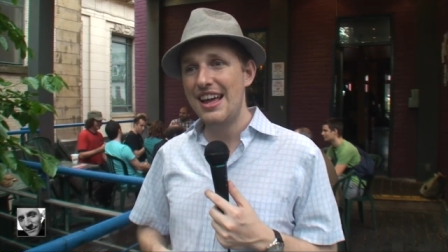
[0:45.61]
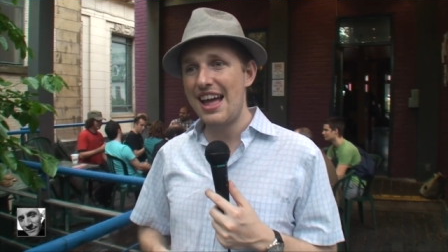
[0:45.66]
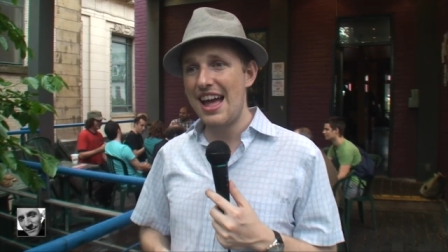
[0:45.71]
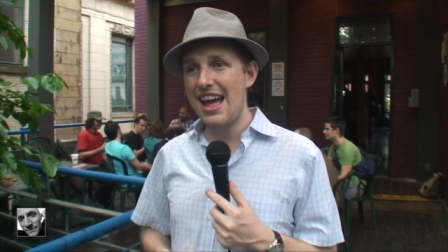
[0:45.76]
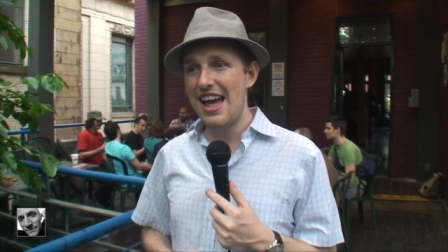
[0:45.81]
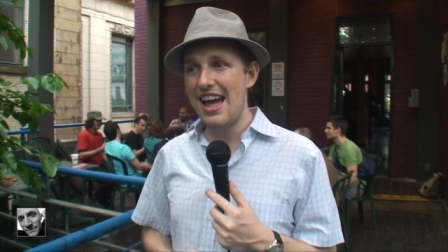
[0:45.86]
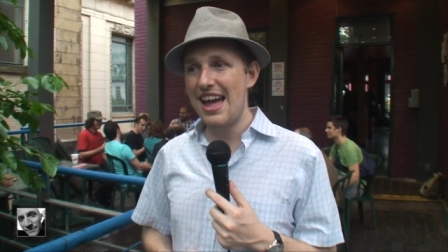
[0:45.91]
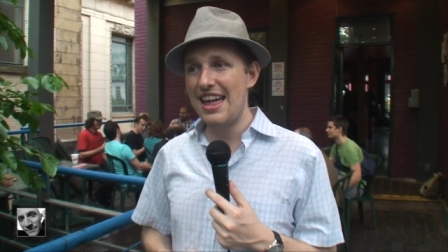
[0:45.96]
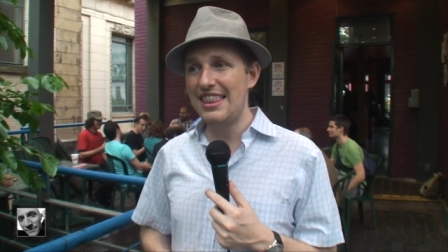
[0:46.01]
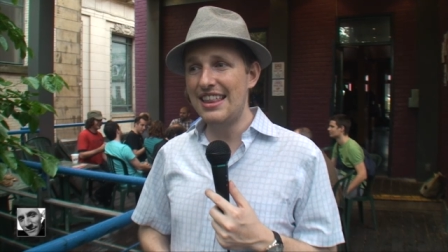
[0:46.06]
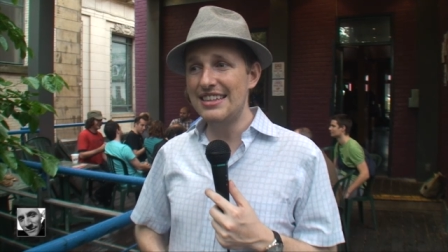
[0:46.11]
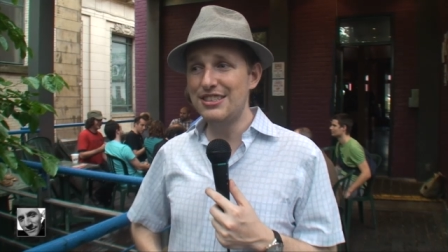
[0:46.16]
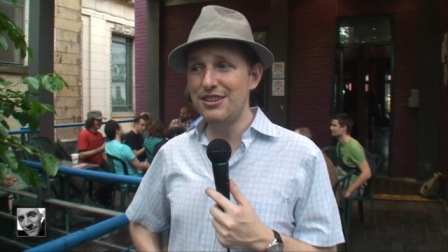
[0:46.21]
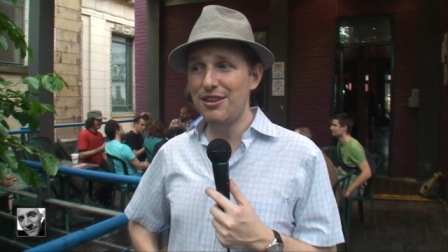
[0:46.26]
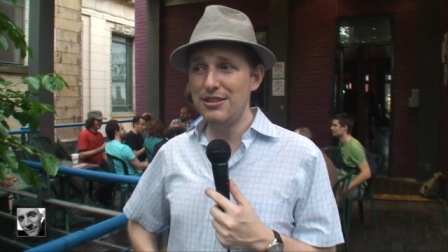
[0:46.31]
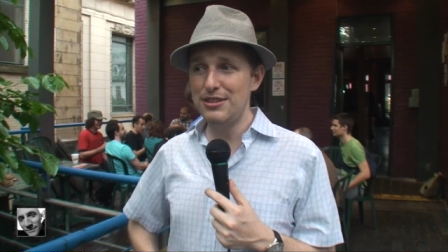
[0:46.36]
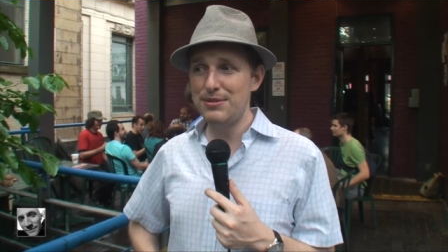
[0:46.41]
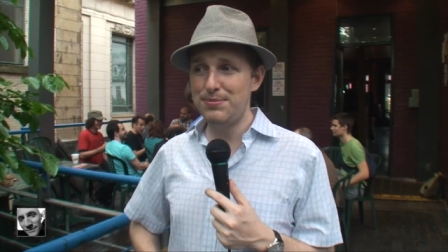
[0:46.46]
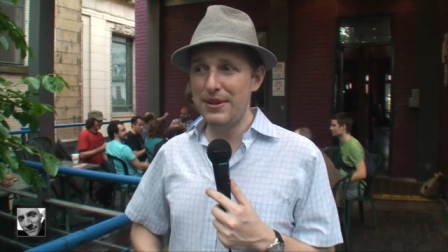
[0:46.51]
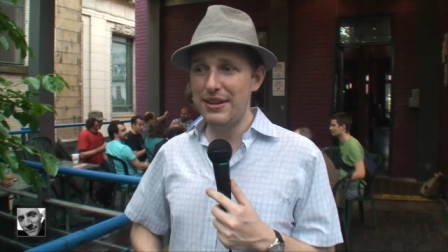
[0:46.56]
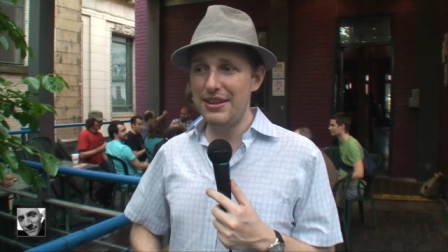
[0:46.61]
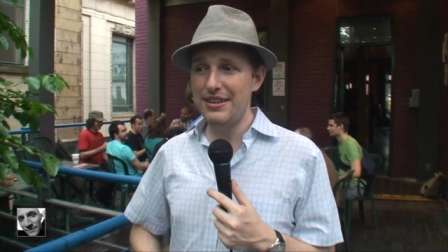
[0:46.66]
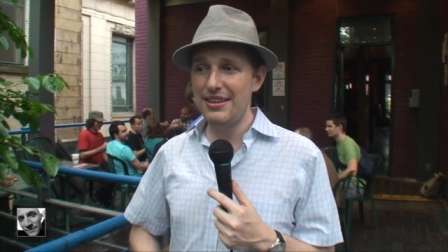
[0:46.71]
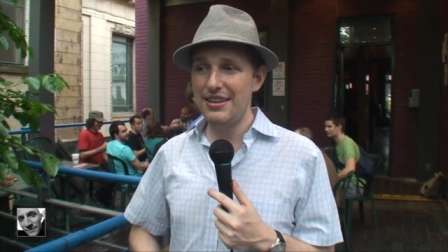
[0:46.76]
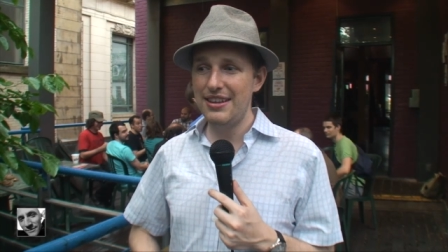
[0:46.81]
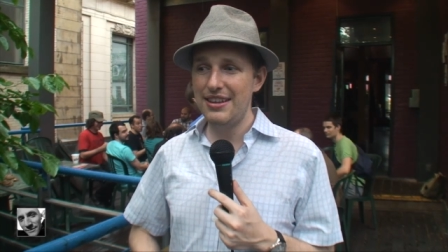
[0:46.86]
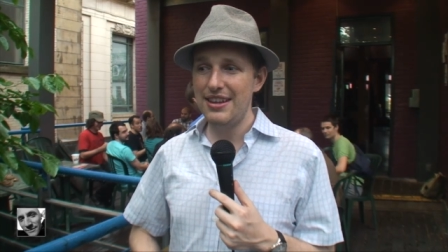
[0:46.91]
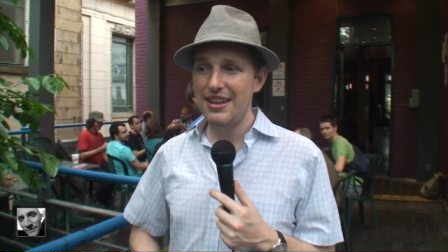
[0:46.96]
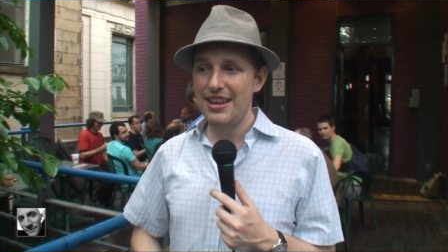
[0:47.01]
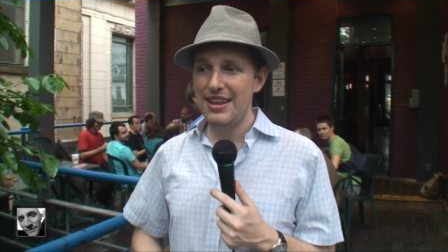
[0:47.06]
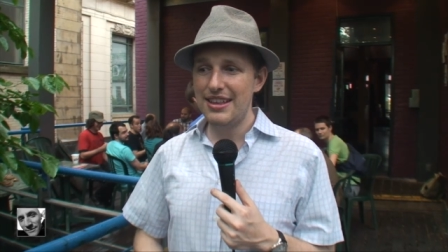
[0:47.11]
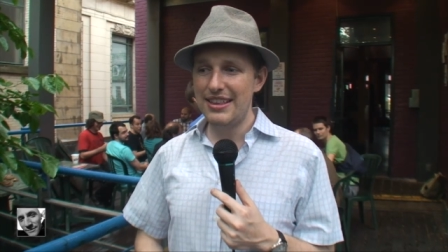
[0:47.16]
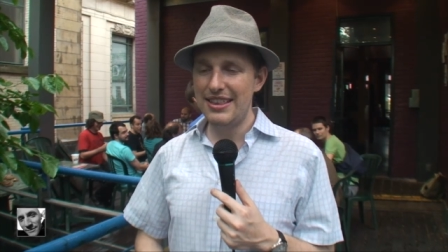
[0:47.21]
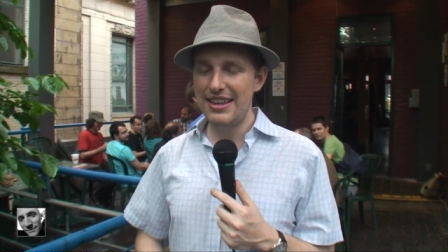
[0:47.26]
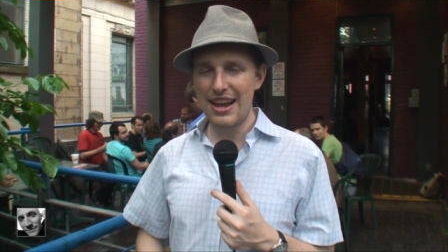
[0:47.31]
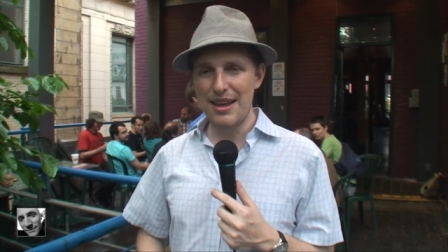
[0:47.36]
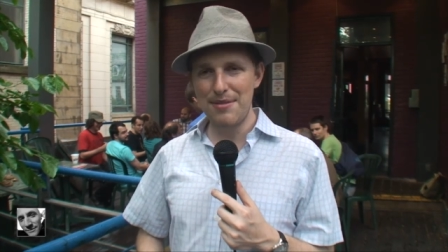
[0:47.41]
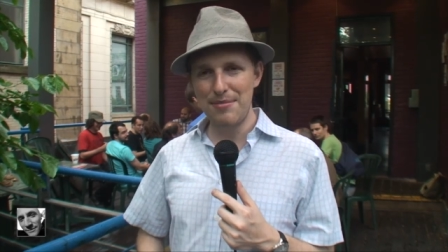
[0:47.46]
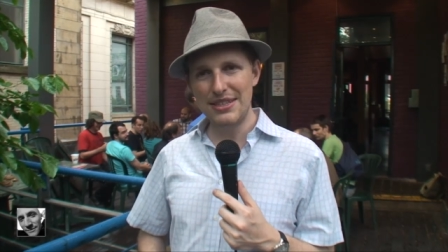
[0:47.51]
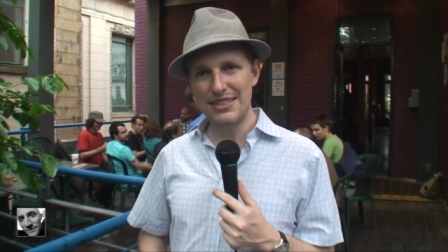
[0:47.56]
And that's always been the
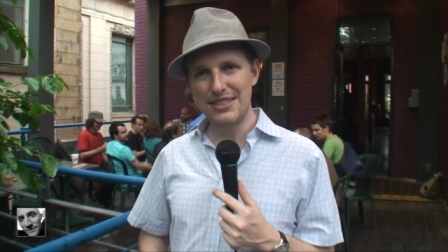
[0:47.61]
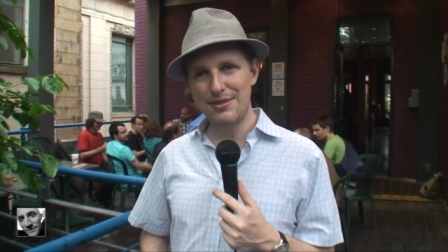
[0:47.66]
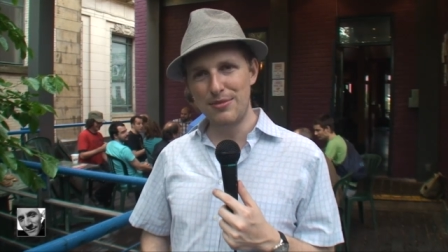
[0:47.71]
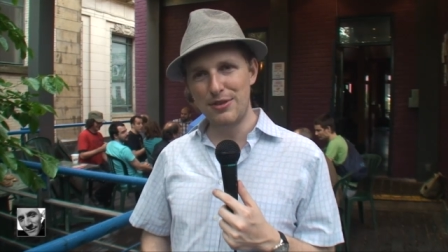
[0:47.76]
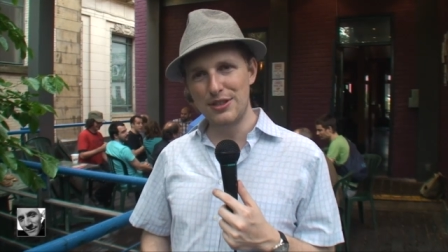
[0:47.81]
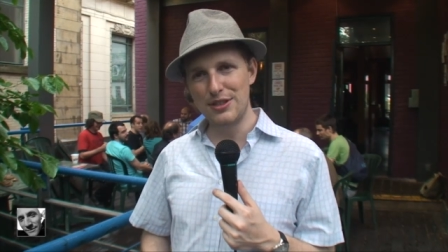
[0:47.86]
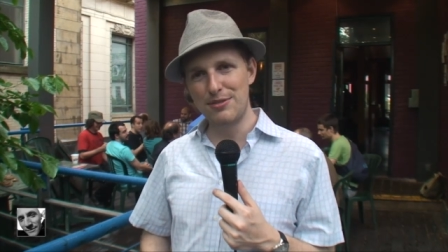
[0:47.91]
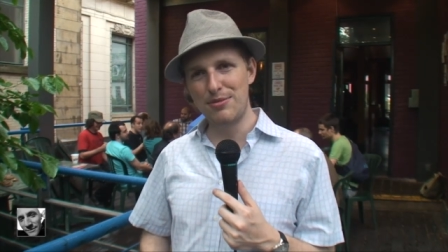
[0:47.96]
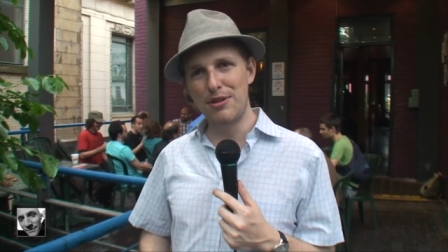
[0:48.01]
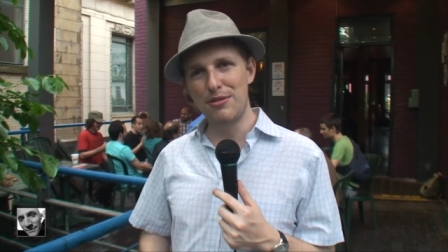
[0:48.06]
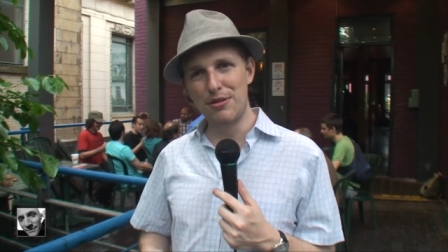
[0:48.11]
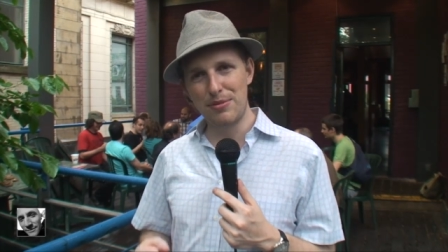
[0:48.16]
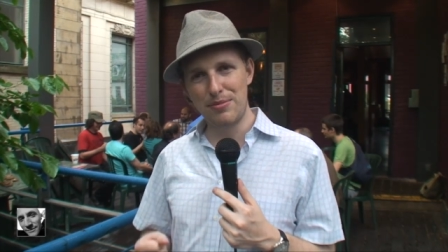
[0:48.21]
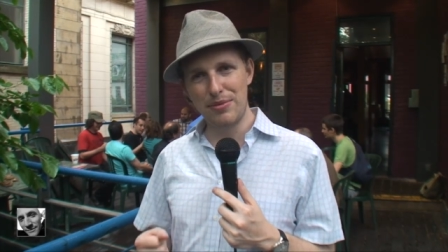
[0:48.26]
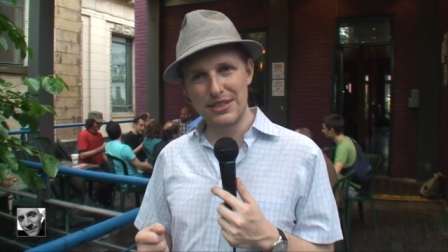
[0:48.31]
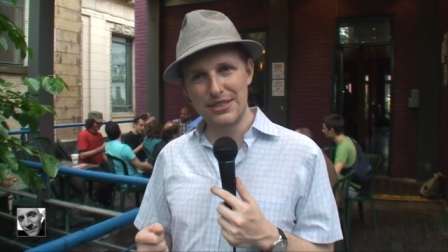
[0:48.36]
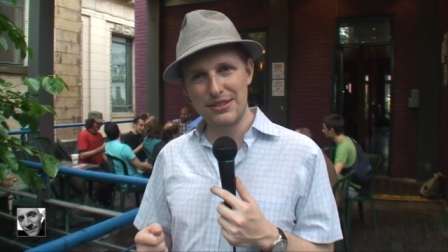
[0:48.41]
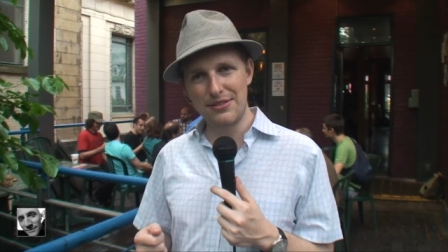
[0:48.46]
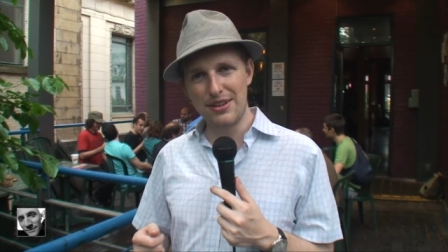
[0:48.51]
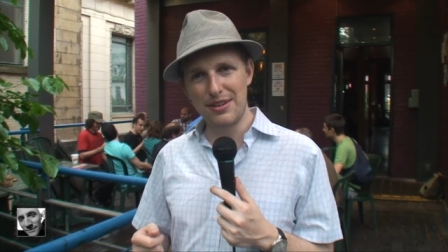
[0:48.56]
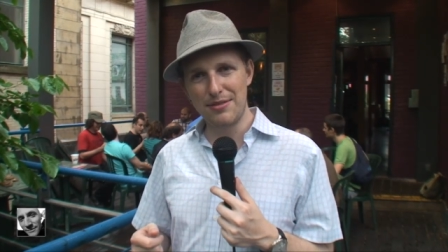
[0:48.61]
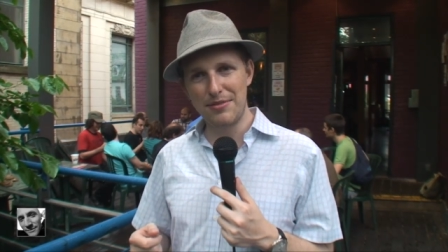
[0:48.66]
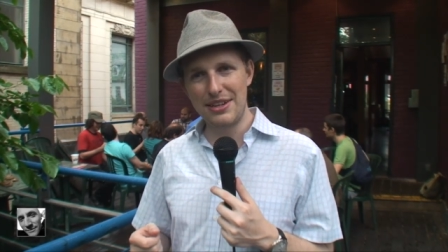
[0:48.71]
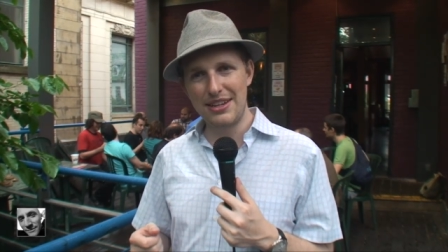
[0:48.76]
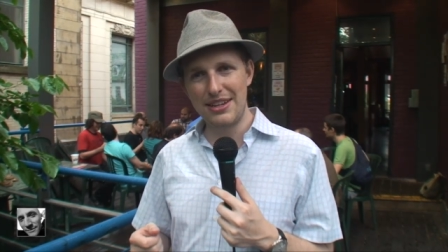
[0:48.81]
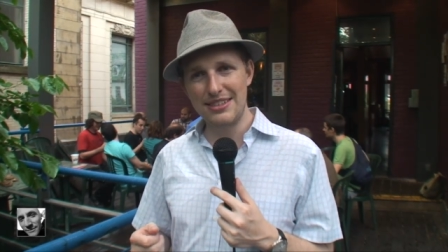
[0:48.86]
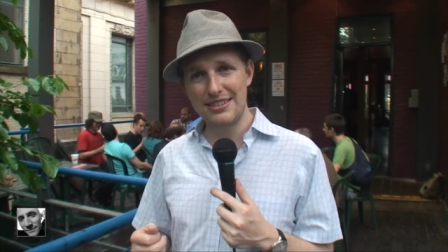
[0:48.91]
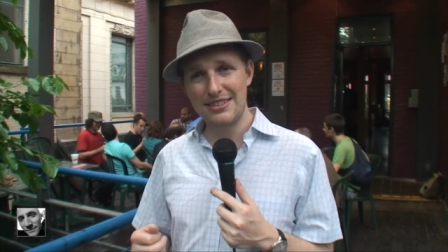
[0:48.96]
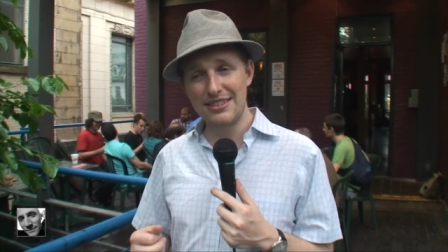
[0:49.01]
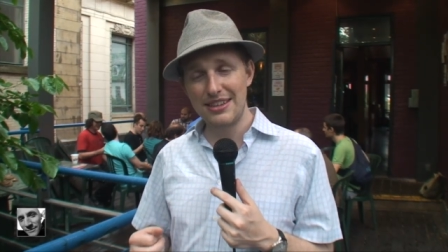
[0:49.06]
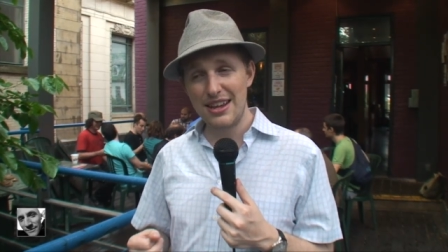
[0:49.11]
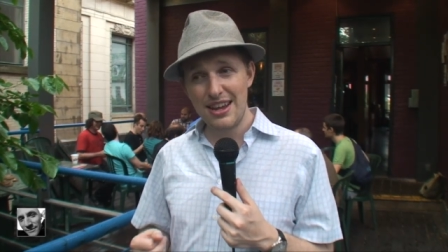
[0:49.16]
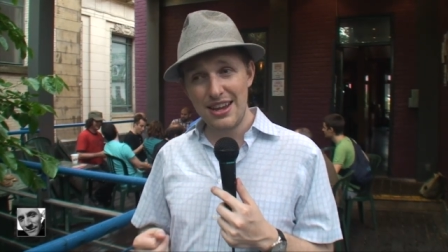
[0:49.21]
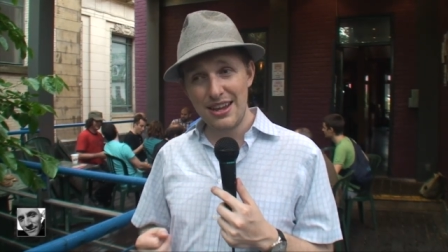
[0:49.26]
thing I miss the most about WordPress development is,